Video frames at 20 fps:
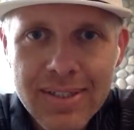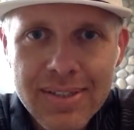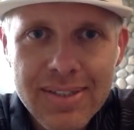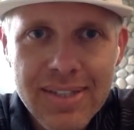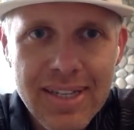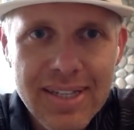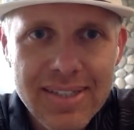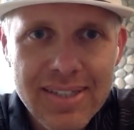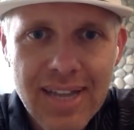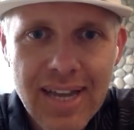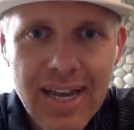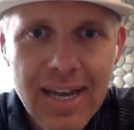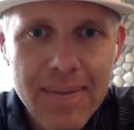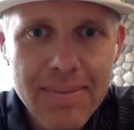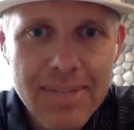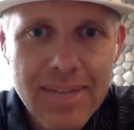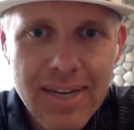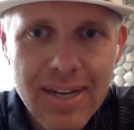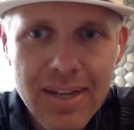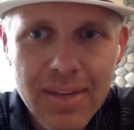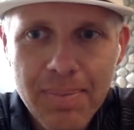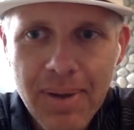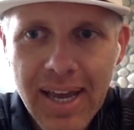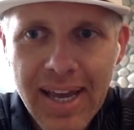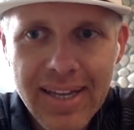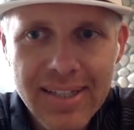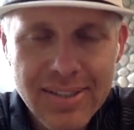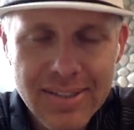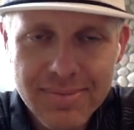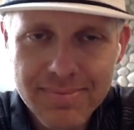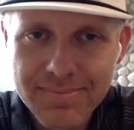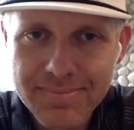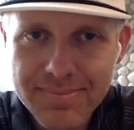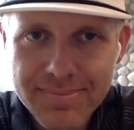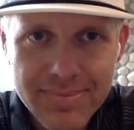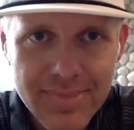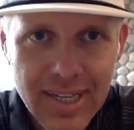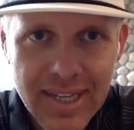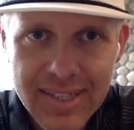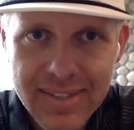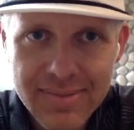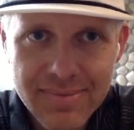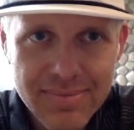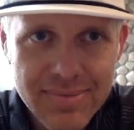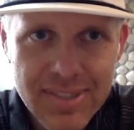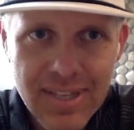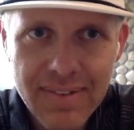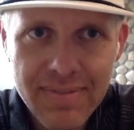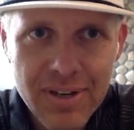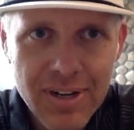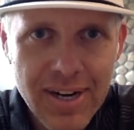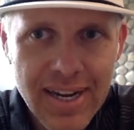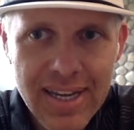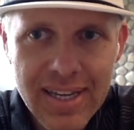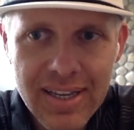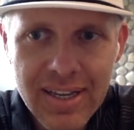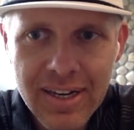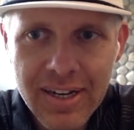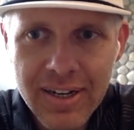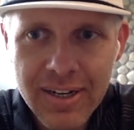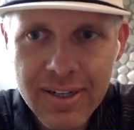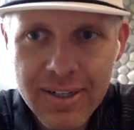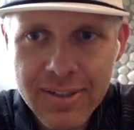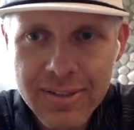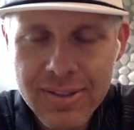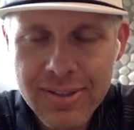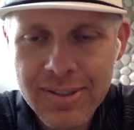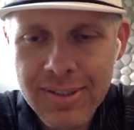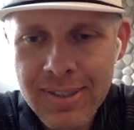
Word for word: six times out of the past like seven or eight years.